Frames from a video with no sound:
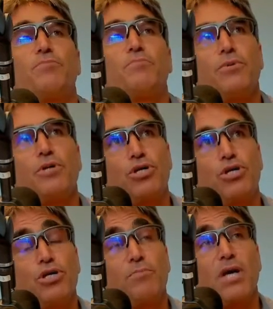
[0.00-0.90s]
you
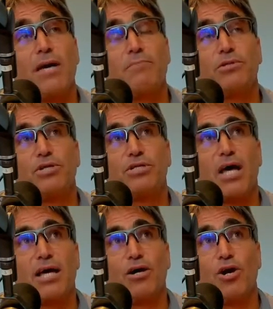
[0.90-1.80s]
should be able to
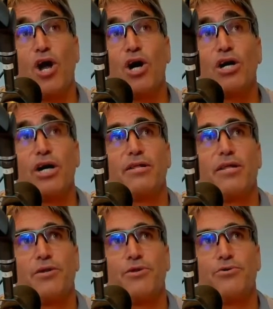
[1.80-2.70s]
take longer
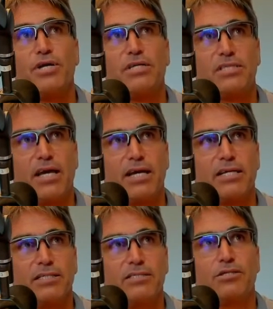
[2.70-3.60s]
than 3
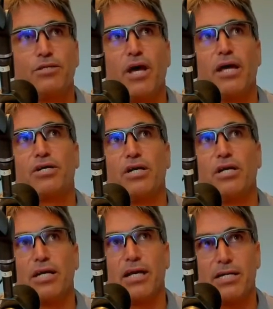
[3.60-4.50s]
seconds to actually
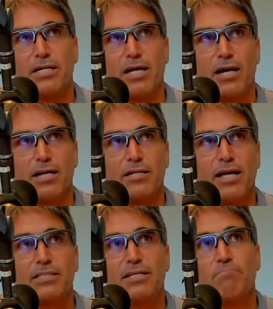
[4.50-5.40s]
get down, and
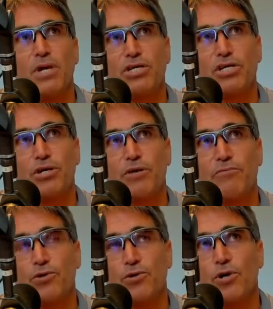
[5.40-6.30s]
that's a measure of
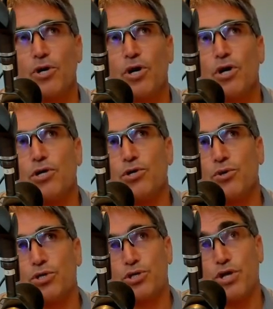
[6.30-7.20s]
your
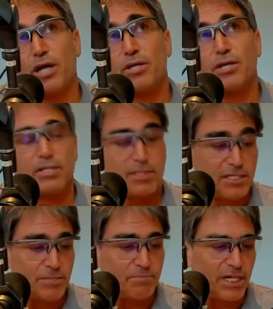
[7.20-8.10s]
strength and
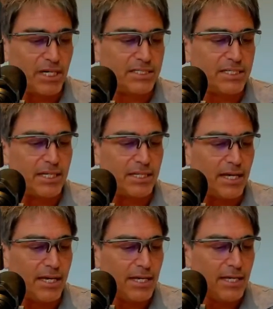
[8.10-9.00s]
stability there.